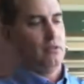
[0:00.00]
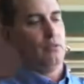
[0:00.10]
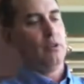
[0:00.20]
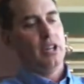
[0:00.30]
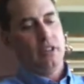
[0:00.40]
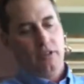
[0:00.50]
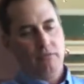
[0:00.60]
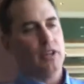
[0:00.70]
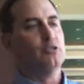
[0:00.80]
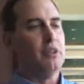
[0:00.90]
one of the
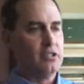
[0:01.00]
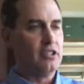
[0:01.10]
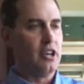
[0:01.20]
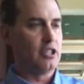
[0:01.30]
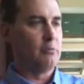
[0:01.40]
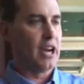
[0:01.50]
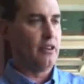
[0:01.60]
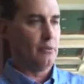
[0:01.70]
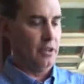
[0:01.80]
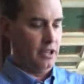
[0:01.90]
recipes I talked about
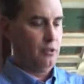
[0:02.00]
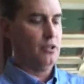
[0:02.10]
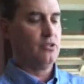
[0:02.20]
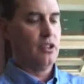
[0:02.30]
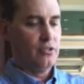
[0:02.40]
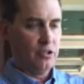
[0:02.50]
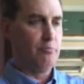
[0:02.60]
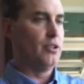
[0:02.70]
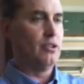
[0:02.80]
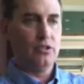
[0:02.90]
here was
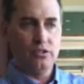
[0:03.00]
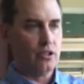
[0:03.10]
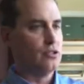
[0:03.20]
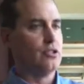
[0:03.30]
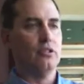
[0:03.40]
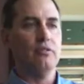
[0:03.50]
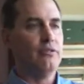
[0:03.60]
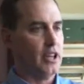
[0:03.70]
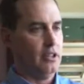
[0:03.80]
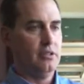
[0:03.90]
simple, social,
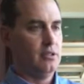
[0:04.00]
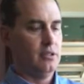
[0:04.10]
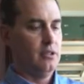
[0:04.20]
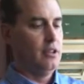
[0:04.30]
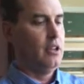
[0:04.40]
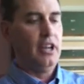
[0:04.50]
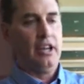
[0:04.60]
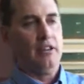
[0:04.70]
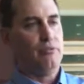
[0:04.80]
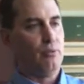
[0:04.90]
fun.
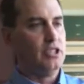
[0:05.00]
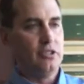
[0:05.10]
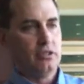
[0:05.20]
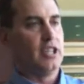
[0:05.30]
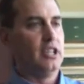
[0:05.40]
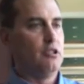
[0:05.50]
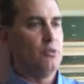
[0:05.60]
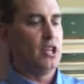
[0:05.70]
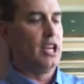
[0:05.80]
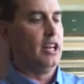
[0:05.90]
And if what you're trying to
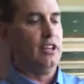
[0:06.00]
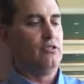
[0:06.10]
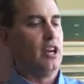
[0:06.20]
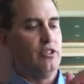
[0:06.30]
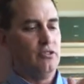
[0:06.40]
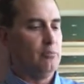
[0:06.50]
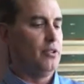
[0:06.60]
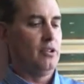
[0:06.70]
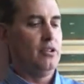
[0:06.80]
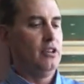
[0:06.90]
communicate is not
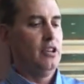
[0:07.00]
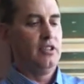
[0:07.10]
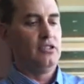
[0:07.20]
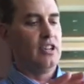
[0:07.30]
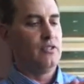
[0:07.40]
simple, doesn't have a